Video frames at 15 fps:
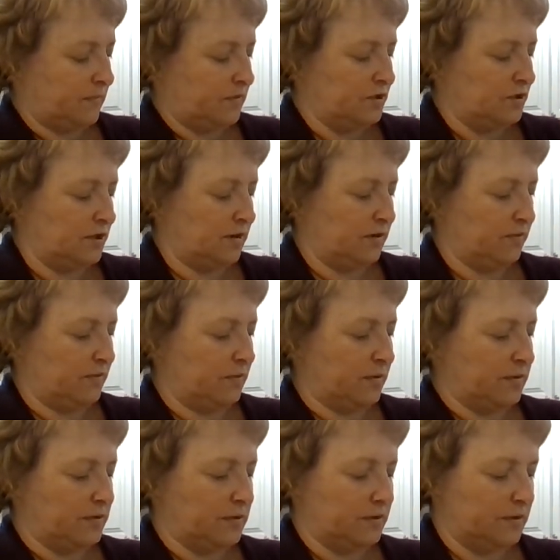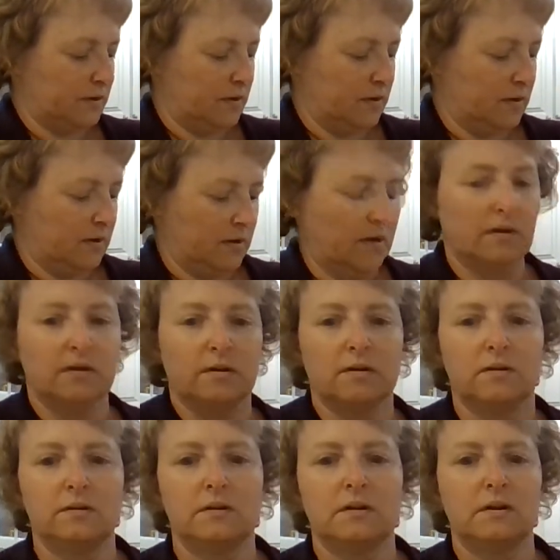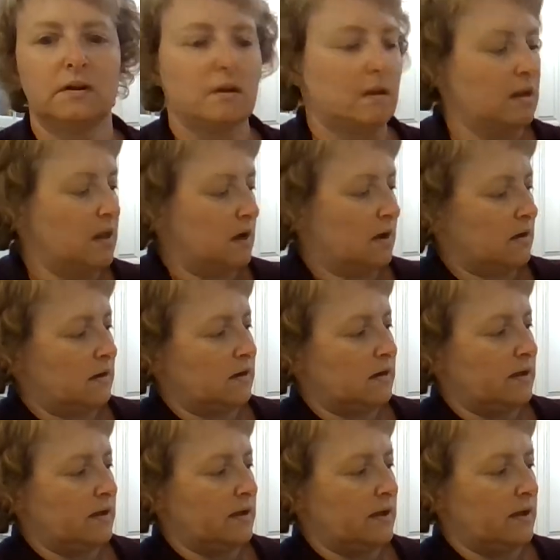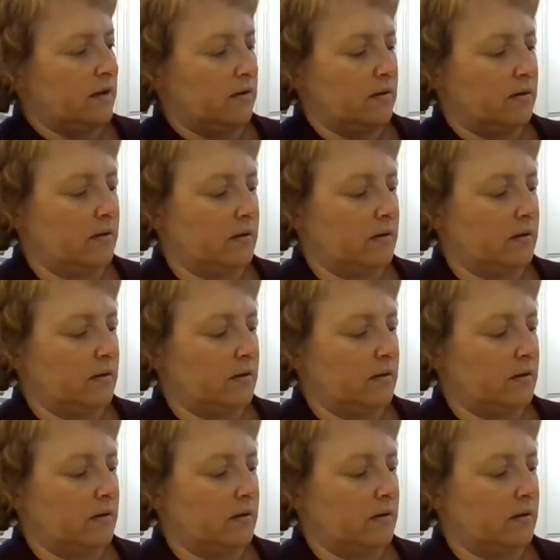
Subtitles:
G, of course. Gl, L.